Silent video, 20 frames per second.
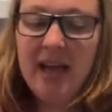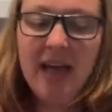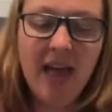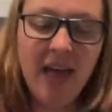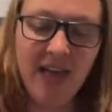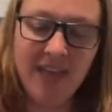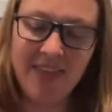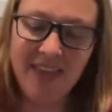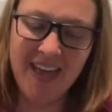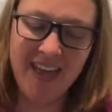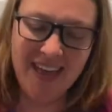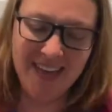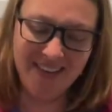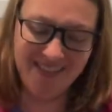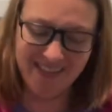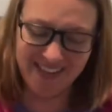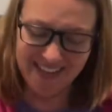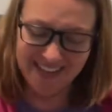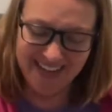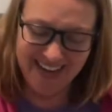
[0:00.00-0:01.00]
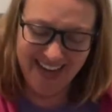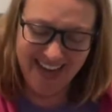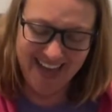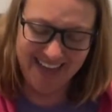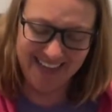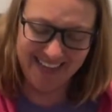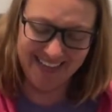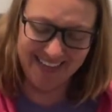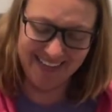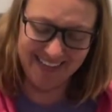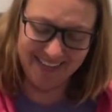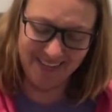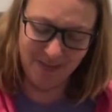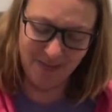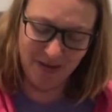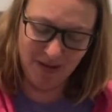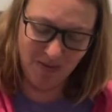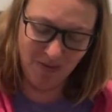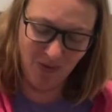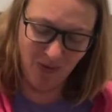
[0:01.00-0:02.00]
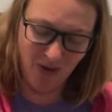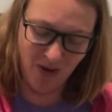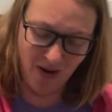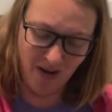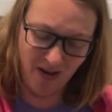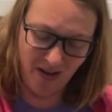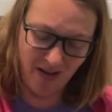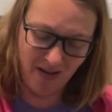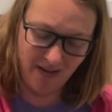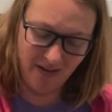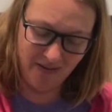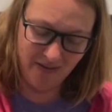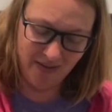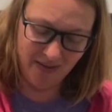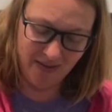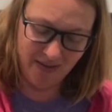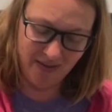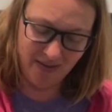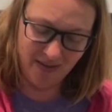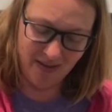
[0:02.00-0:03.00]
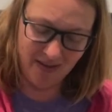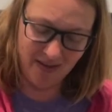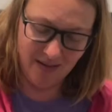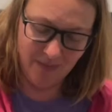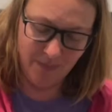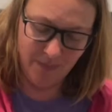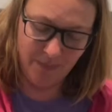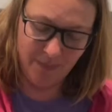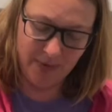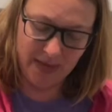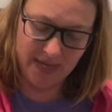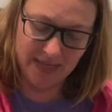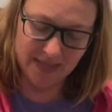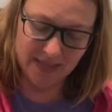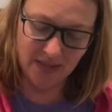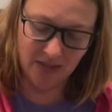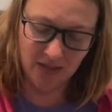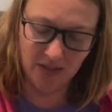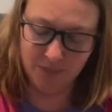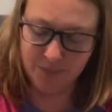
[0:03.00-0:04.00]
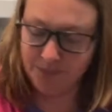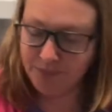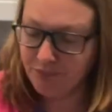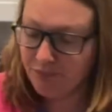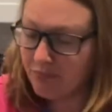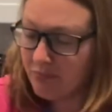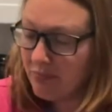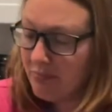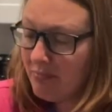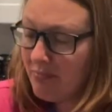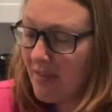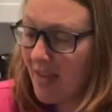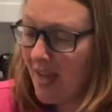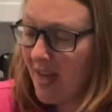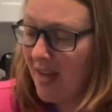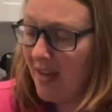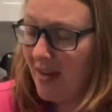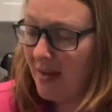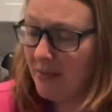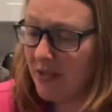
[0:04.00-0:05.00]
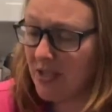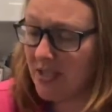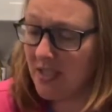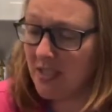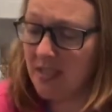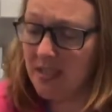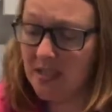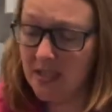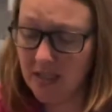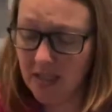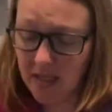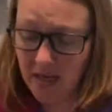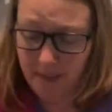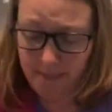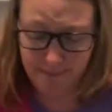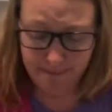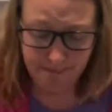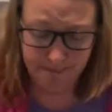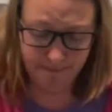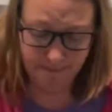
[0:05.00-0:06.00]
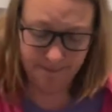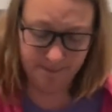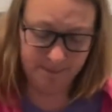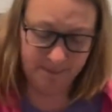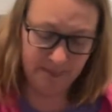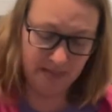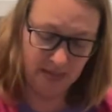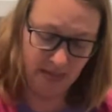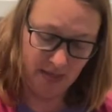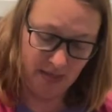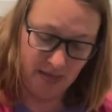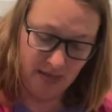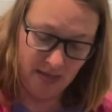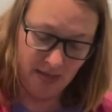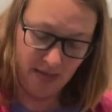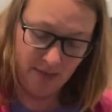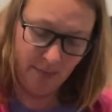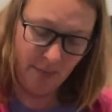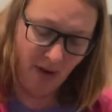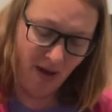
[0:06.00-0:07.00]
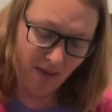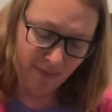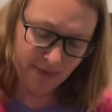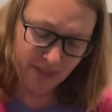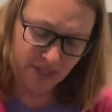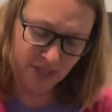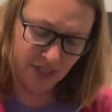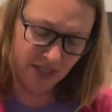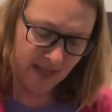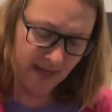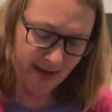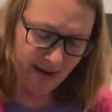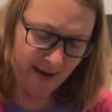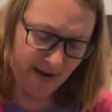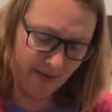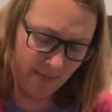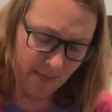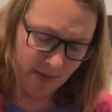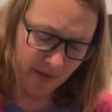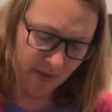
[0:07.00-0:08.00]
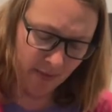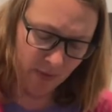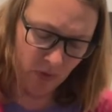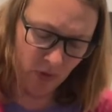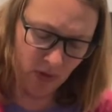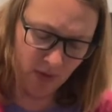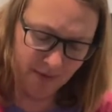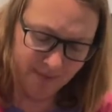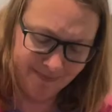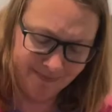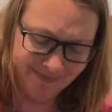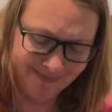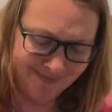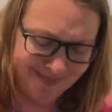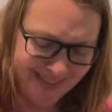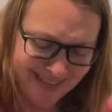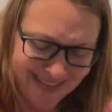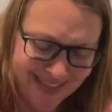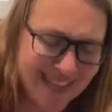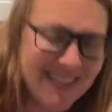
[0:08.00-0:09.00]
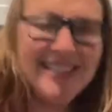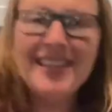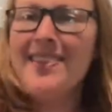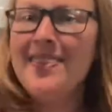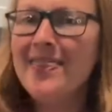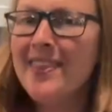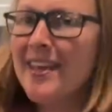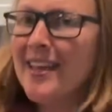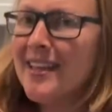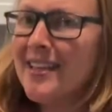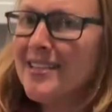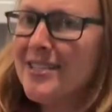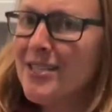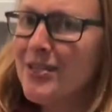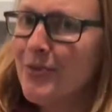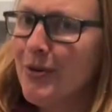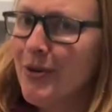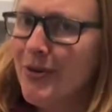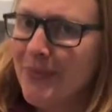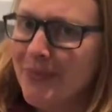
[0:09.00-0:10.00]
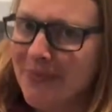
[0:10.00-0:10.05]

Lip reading: And then we're going to add in a little bit more of the basil. And I'm just going to stir it up. Probably should have got out a bigger bowl. Didn't think this through.